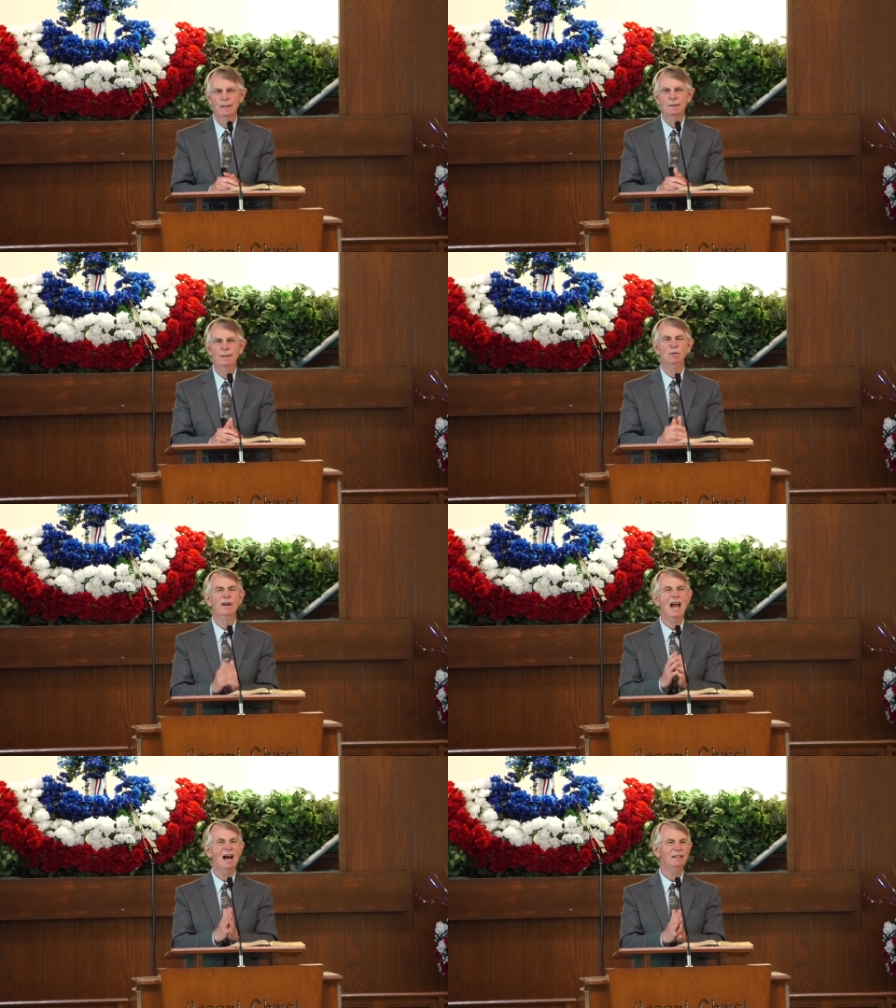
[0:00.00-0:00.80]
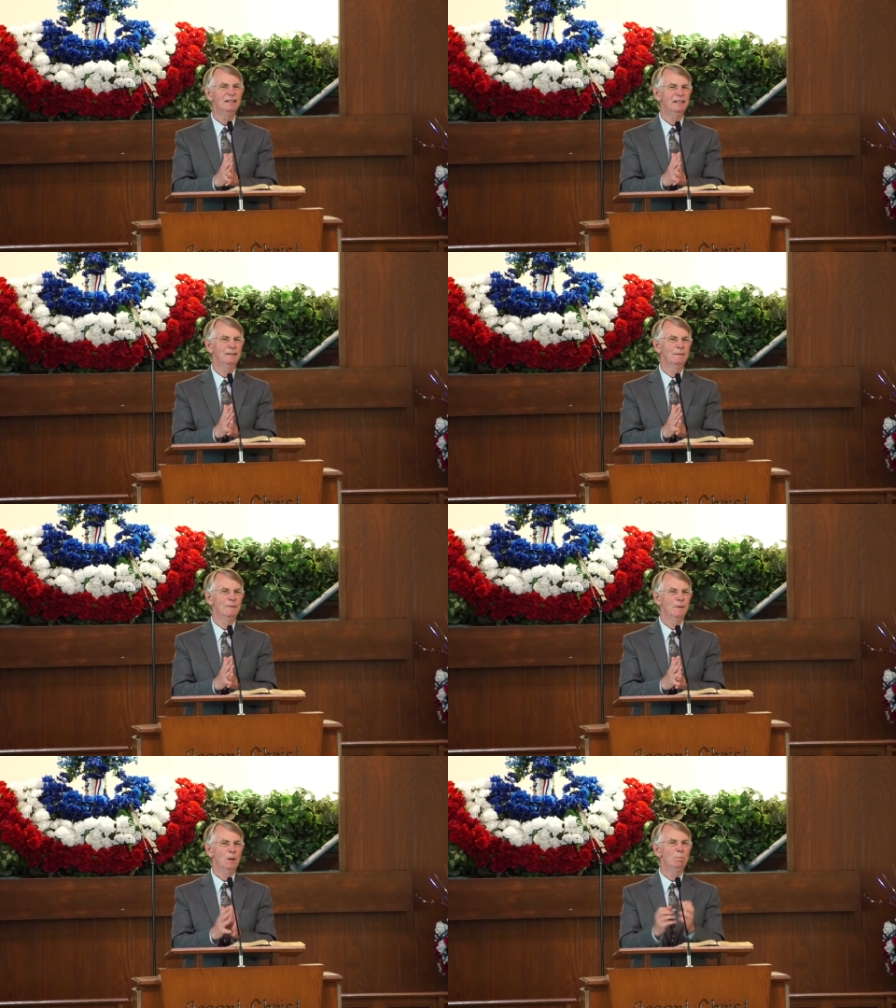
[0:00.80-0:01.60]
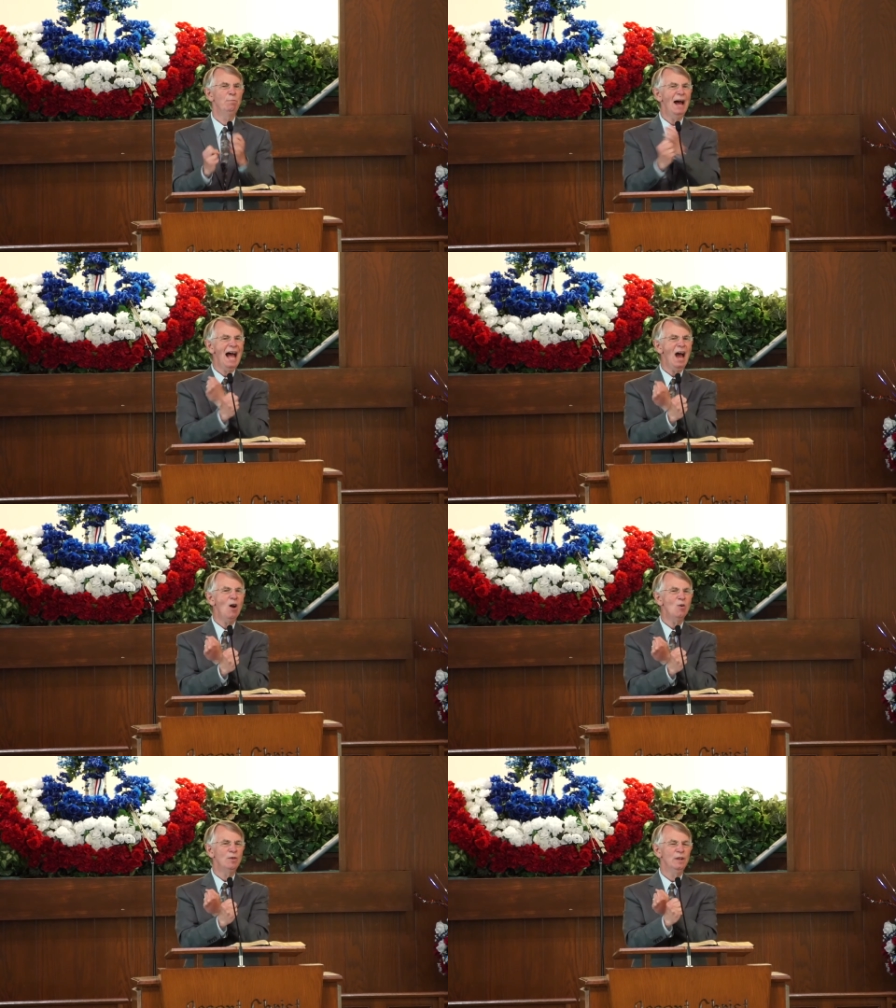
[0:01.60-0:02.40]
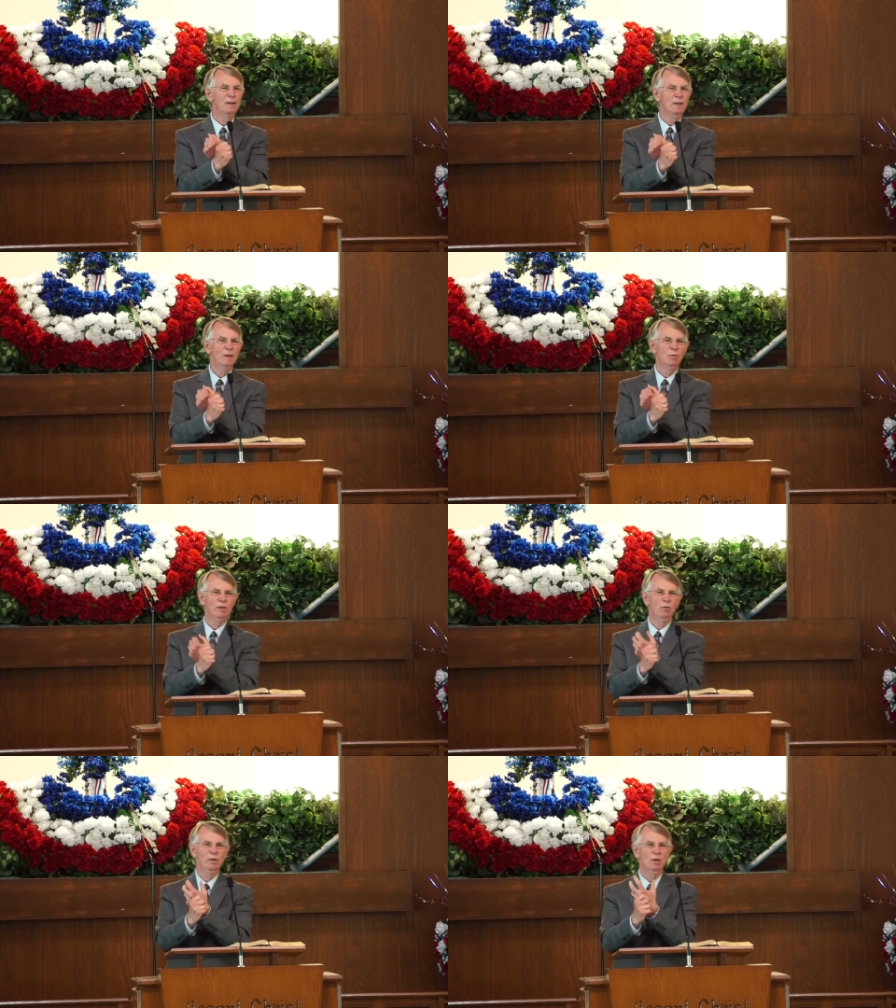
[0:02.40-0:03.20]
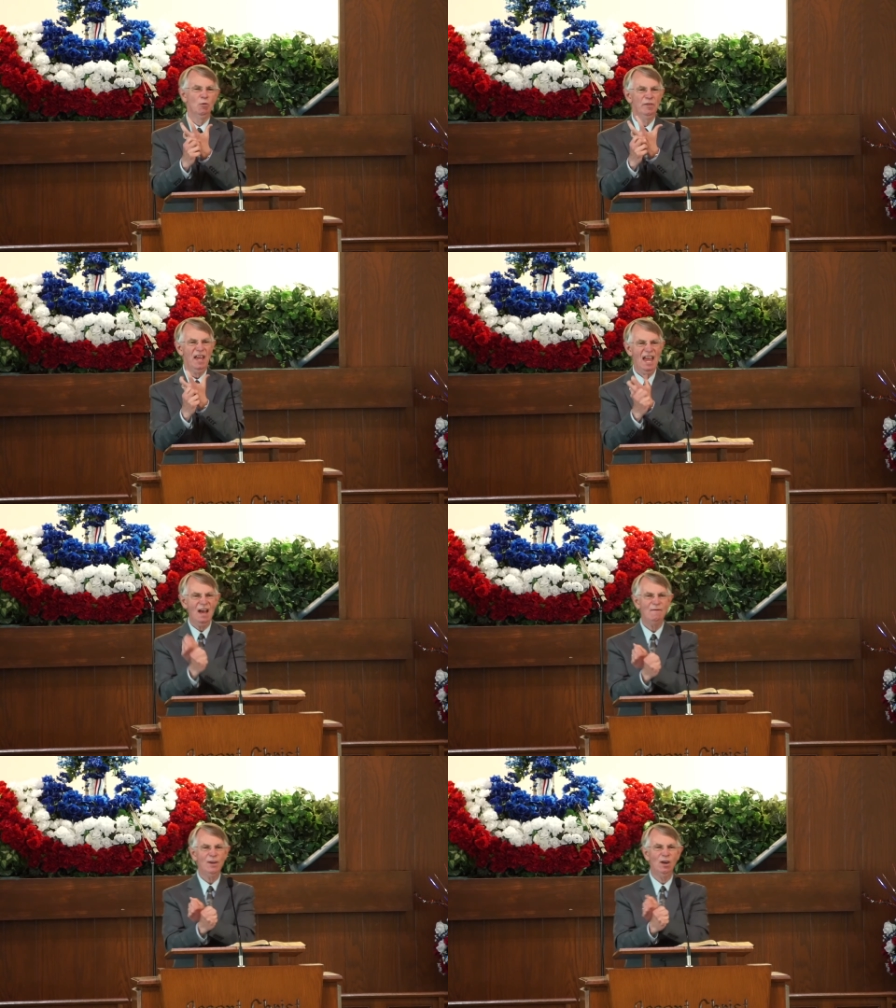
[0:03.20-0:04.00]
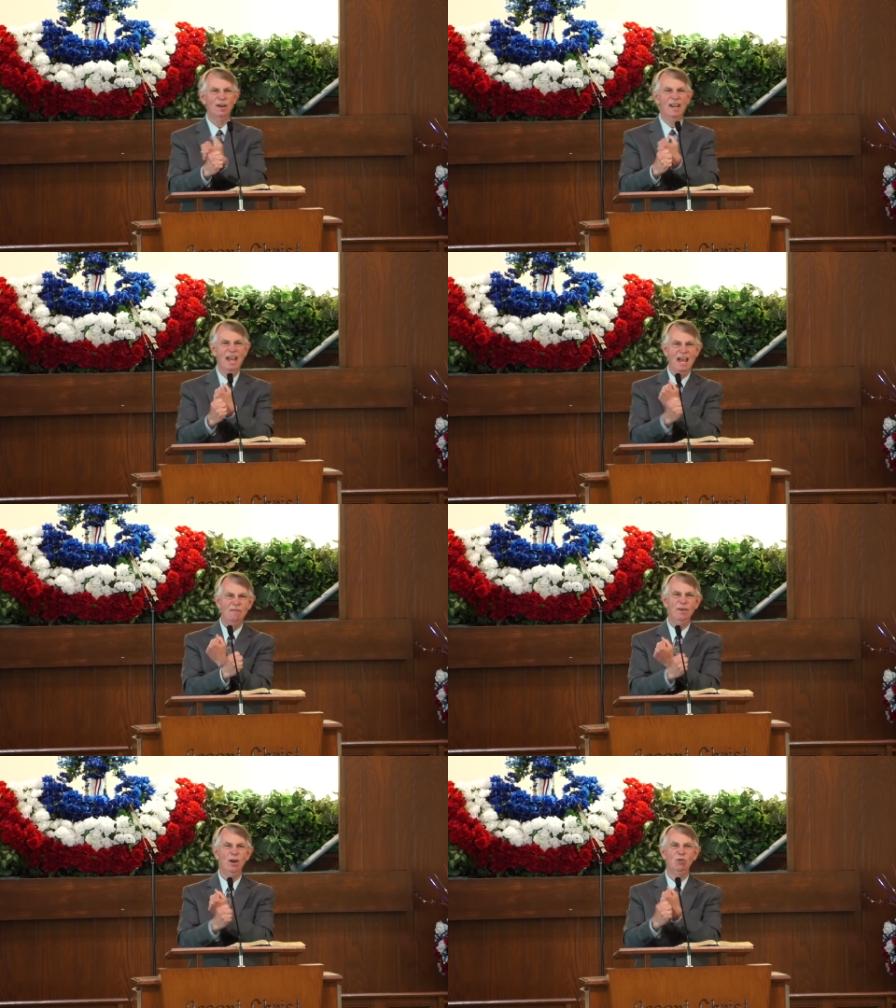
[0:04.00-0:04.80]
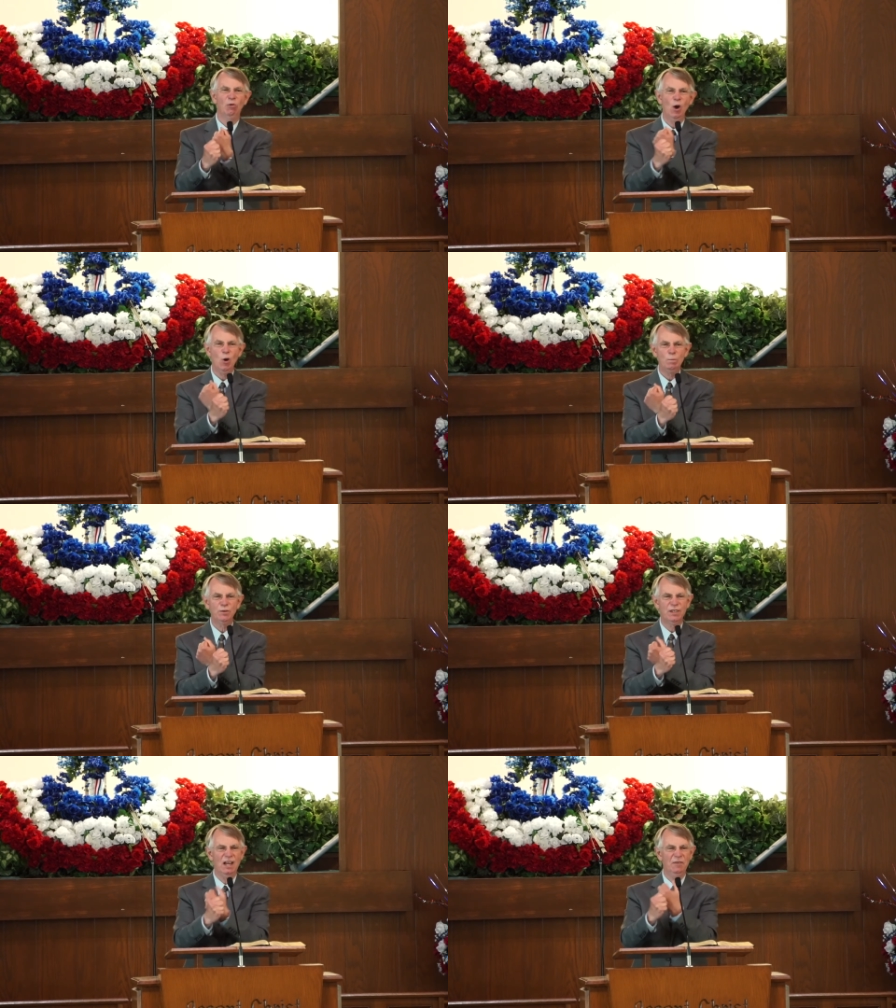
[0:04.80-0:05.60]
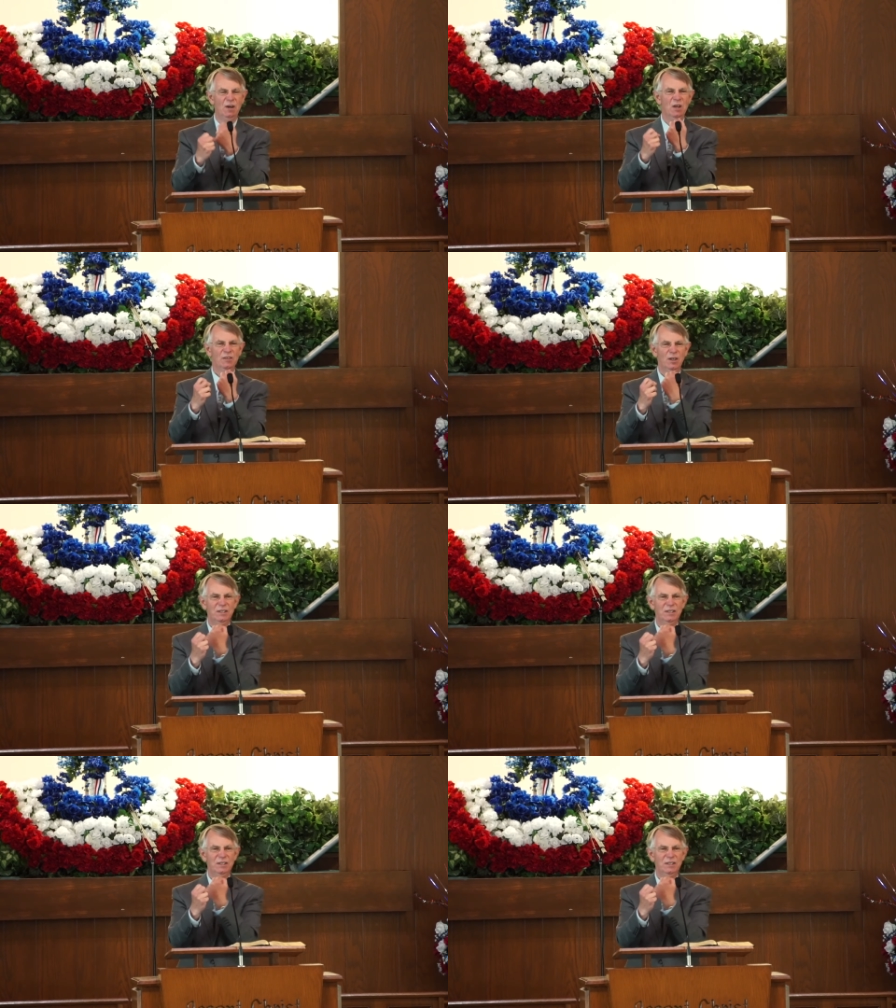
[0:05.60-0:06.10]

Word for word: But in reality, they're bound with, with, with heavier and heavier ropes, and they're, they're